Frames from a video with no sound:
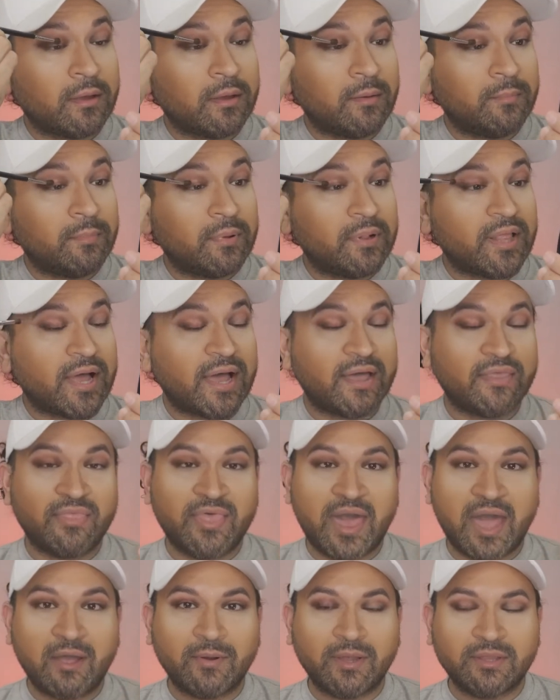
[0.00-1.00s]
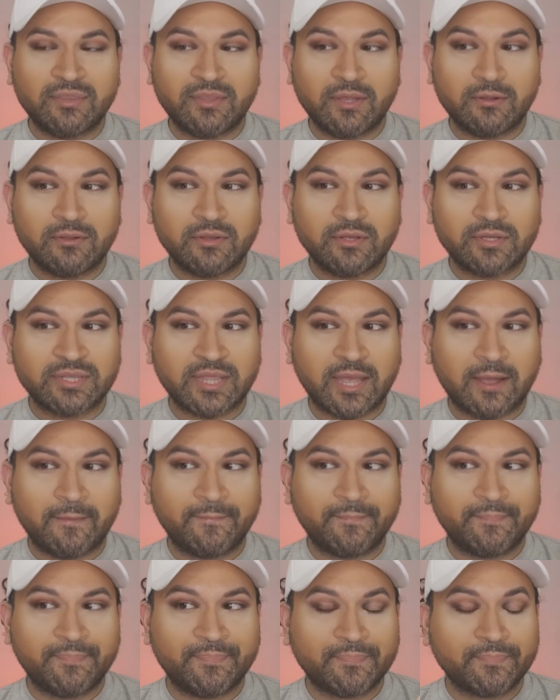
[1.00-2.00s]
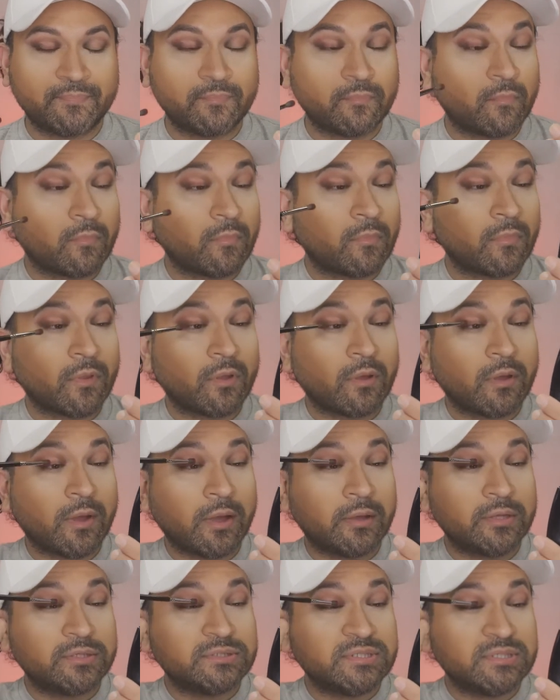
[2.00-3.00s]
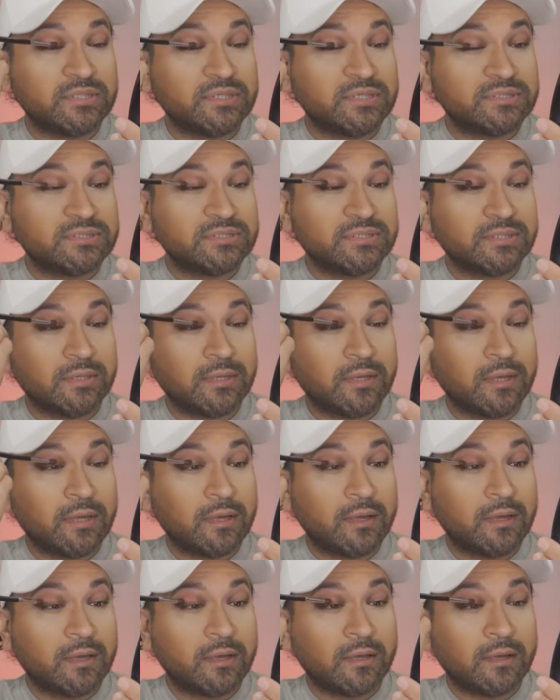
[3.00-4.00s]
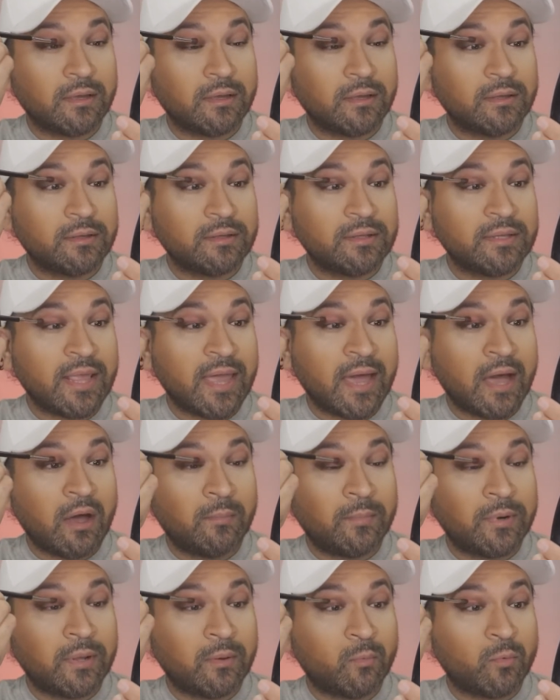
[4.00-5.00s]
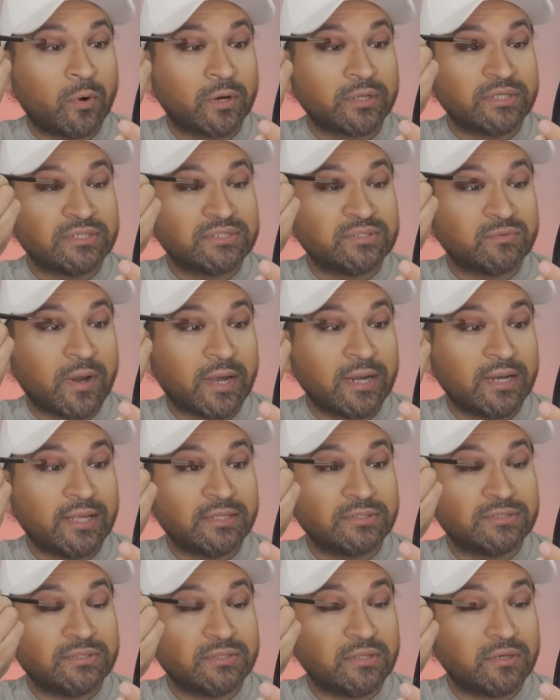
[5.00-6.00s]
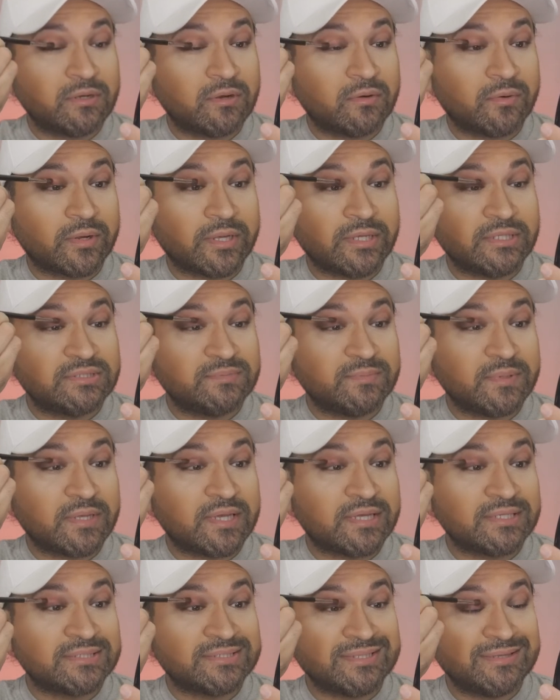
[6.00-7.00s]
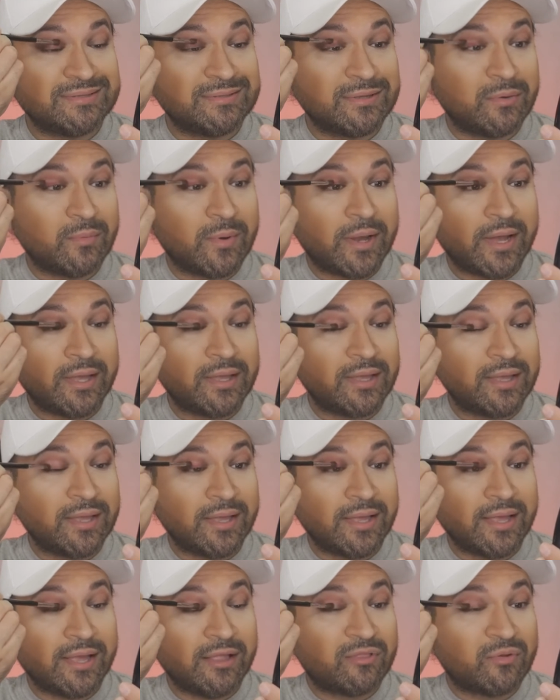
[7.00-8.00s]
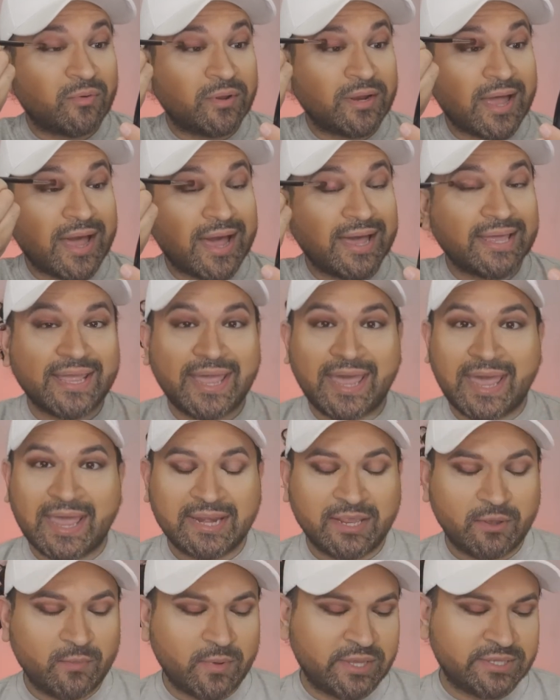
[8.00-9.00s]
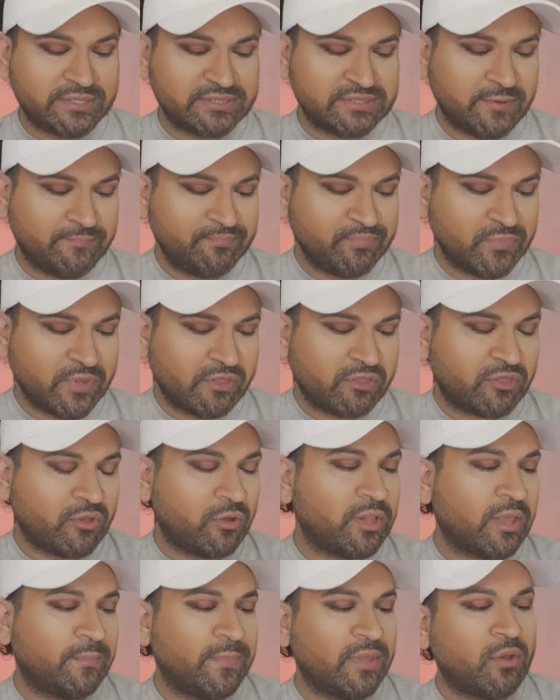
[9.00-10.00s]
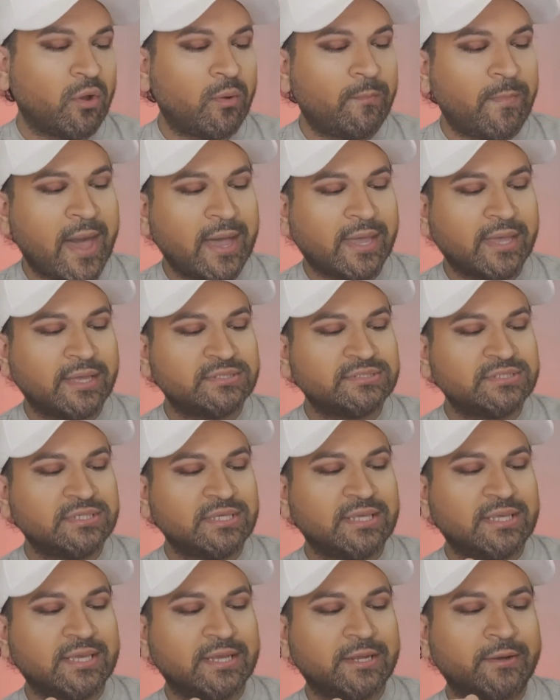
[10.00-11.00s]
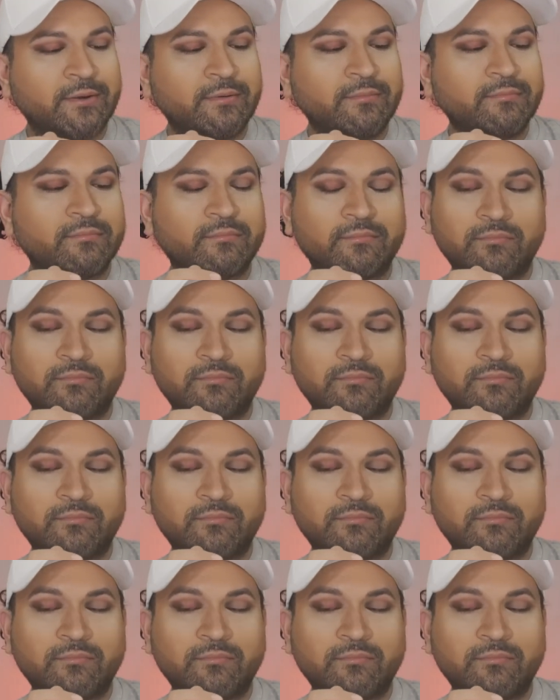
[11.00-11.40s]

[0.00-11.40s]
Apply that right there. Look at that. Okay, you see this? Now I'm going to work this right into the crease because you know what? It's going to hide anyways. So let me go back into here.